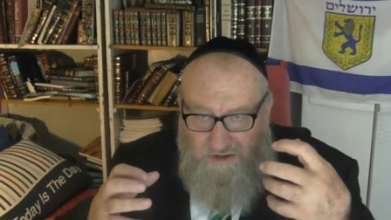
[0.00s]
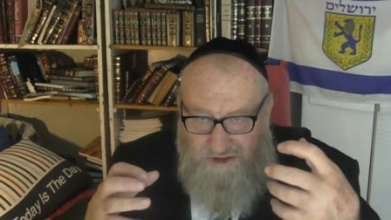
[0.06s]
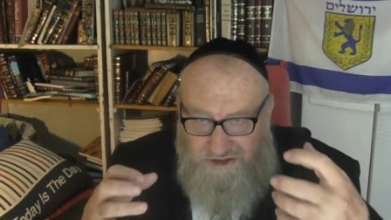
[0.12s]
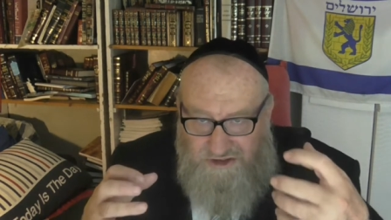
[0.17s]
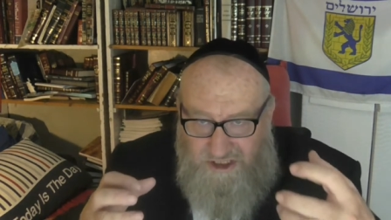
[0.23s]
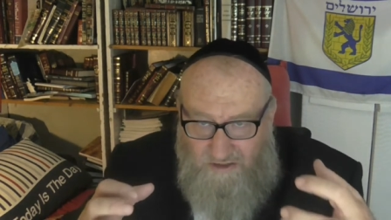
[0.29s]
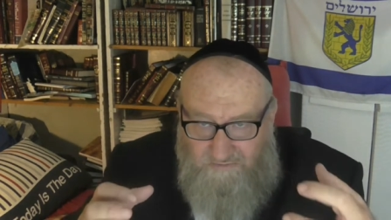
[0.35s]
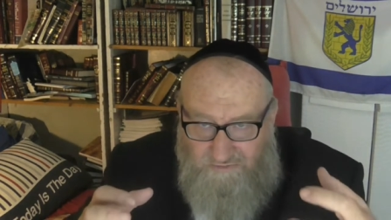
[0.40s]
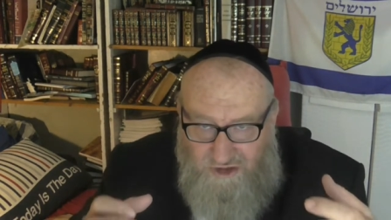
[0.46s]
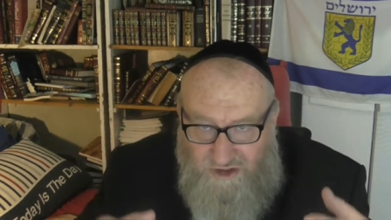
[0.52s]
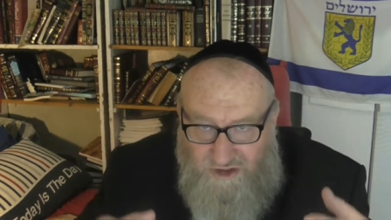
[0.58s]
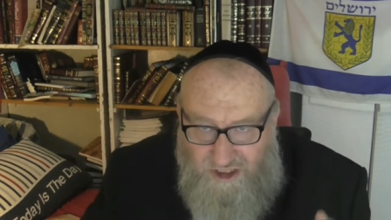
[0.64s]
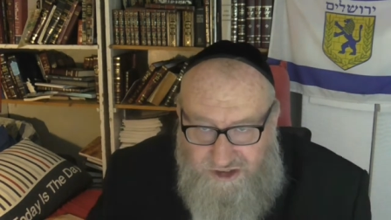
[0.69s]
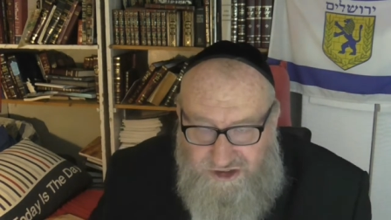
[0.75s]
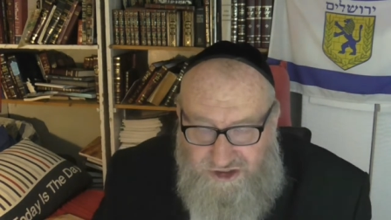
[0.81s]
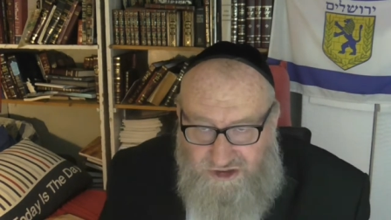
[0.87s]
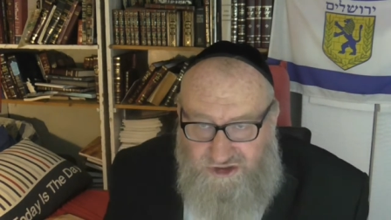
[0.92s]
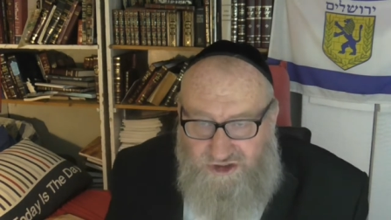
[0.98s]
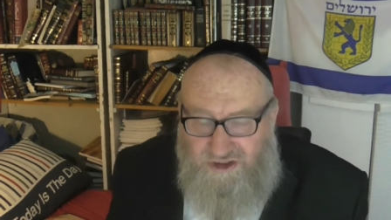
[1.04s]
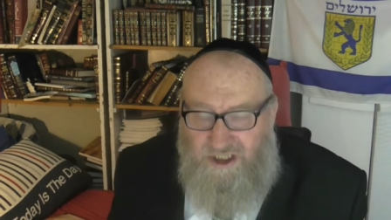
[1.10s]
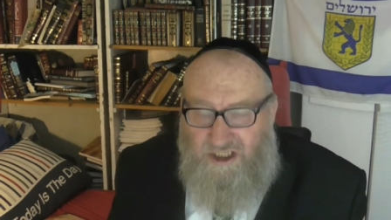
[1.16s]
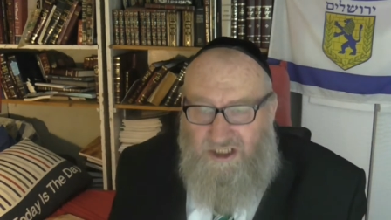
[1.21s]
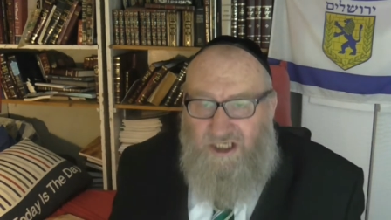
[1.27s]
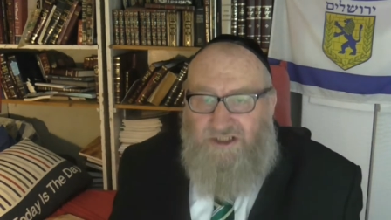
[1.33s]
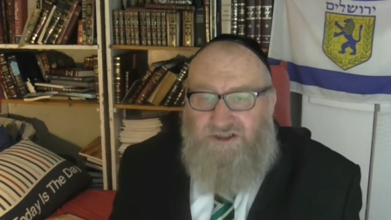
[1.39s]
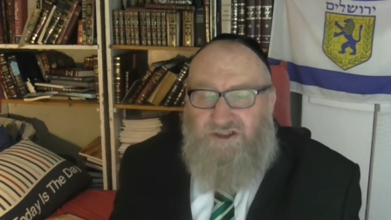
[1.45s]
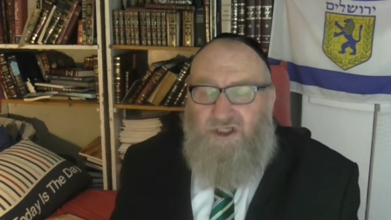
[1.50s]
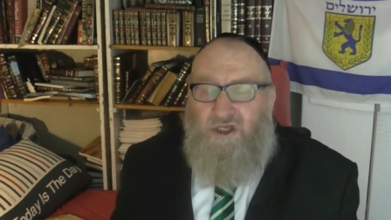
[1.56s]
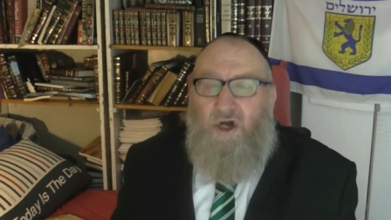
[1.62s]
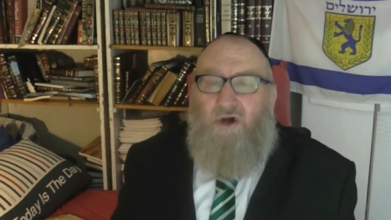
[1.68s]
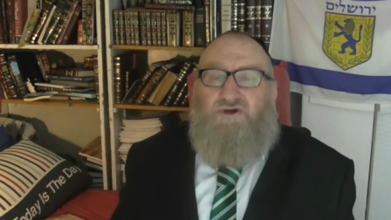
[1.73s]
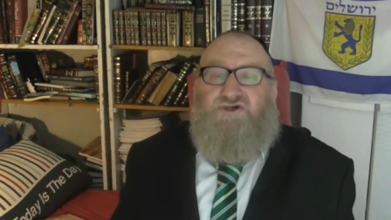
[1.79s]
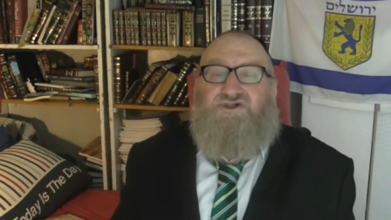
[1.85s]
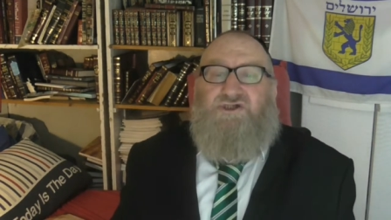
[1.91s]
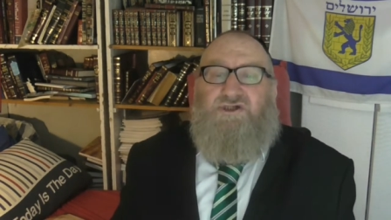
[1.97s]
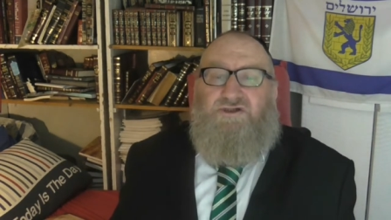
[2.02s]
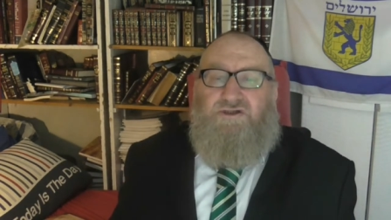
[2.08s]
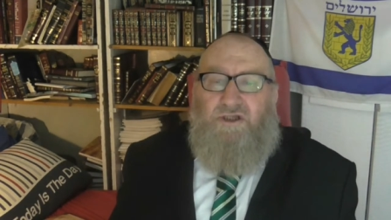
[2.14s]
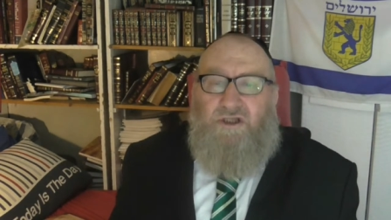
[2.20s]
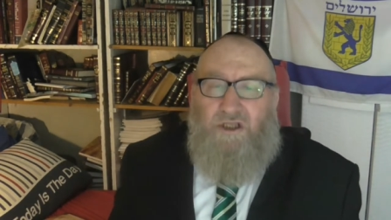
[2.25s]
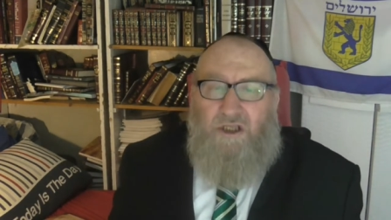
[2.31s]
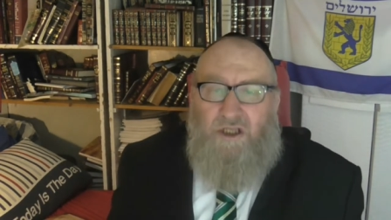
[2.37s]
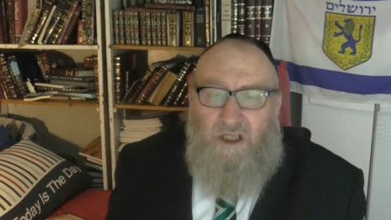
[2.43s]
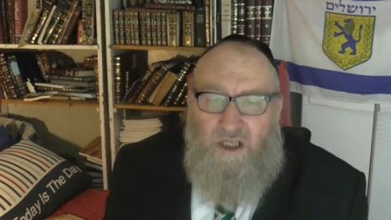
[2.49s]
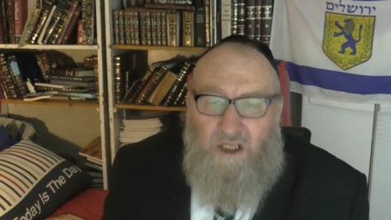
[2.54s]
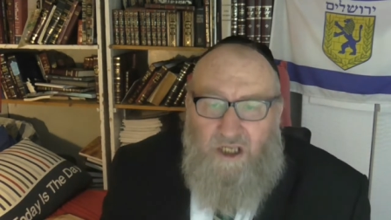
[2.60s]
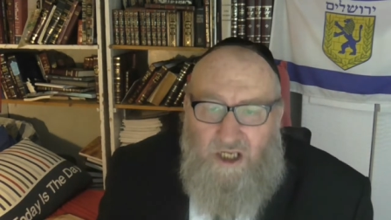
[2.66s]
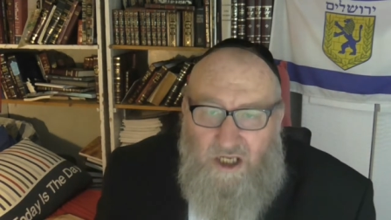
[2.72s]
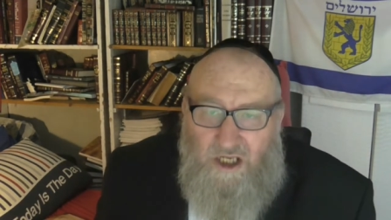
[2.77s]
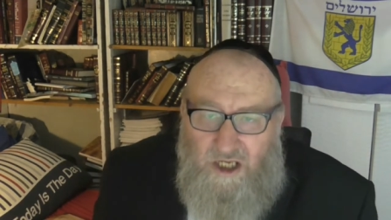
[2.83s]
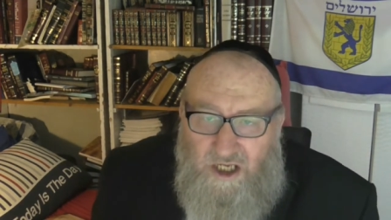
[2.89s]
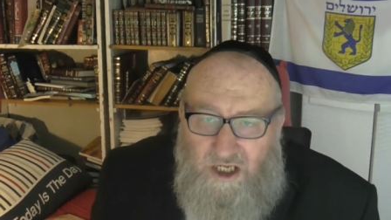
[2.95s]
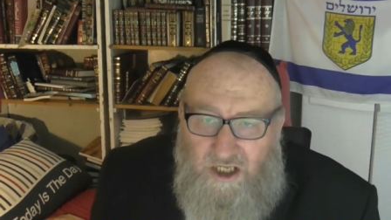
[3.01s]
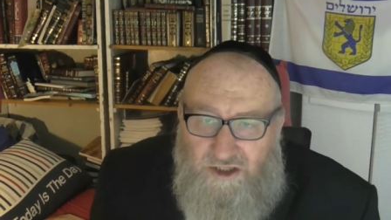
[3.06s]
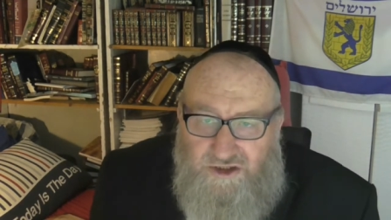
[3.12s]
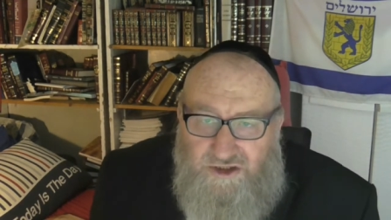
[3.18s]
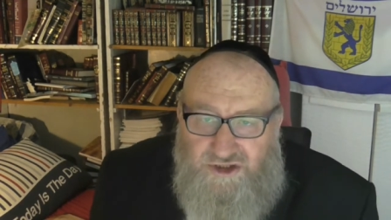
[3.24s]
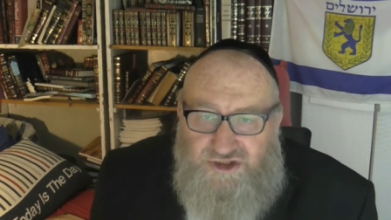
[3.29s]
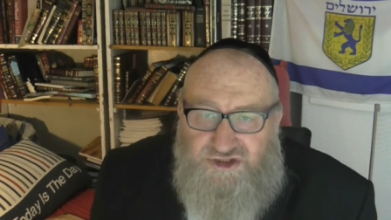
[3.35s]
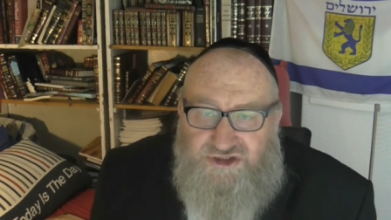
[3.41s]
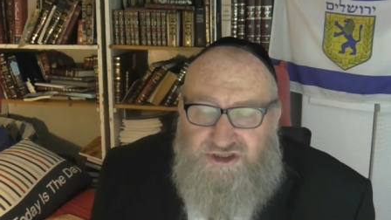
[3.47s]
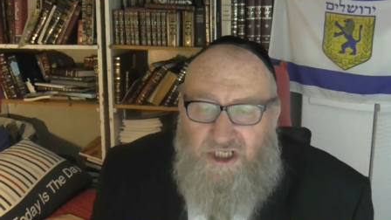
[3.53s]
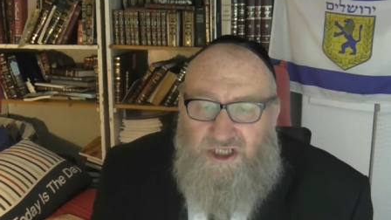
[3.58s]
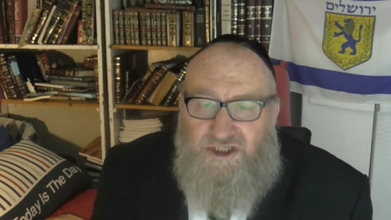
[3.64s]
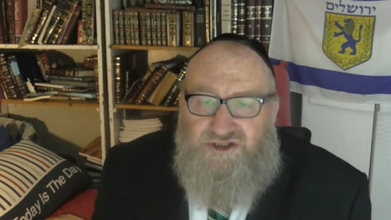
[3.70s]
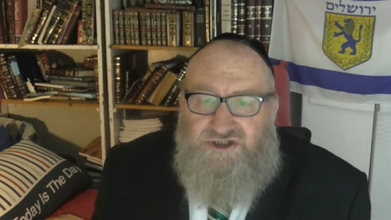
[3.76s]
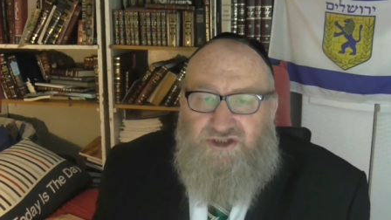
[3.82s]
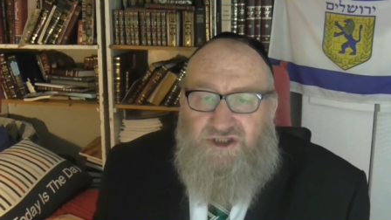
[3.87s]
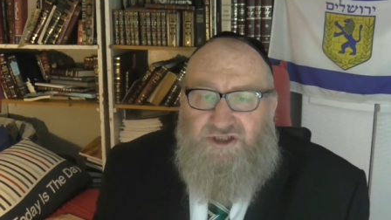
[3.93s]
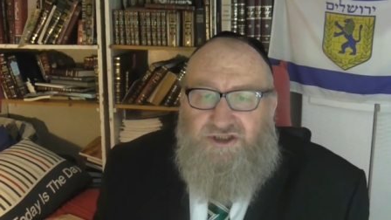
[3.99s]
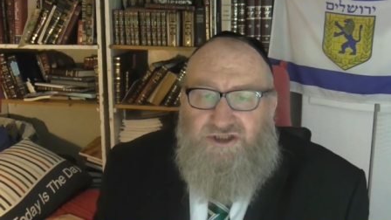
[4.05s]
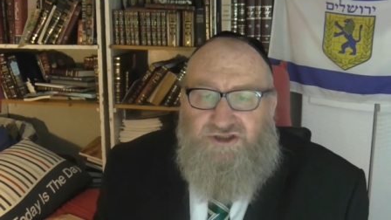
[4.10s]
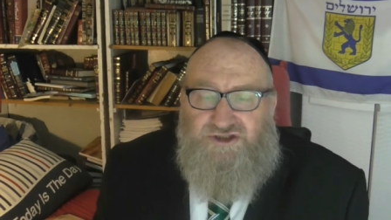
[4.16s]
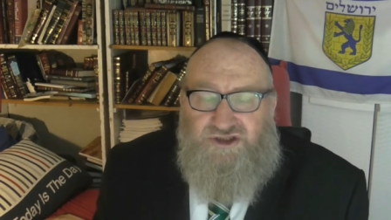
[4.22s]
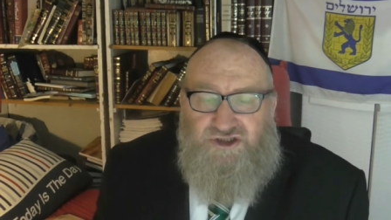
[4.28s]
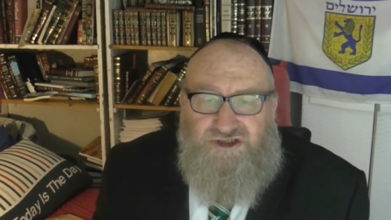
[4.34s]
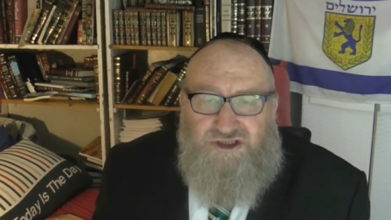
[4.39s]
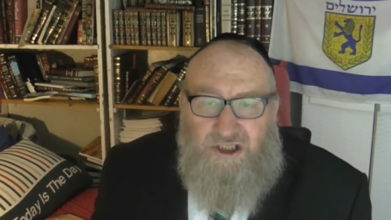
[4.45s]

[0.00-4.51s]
some connection to the Atlantic Ocean change needed to